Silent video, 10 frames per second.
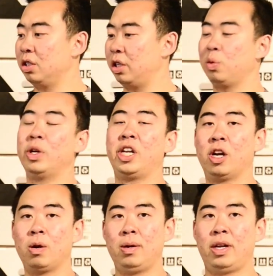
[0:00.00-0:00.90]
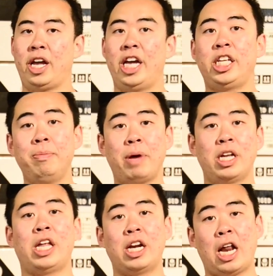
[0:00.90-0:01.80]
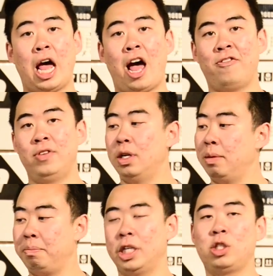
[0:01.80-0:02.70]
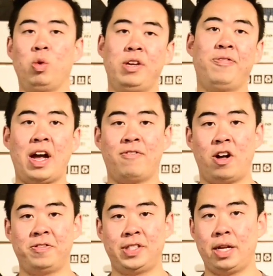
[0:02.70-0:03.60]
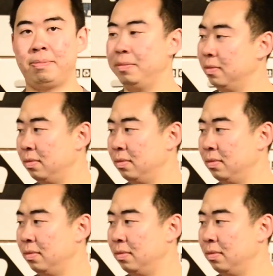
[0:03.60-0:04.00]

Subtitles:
So this one here, 18 by 10.5 plus 25 offset.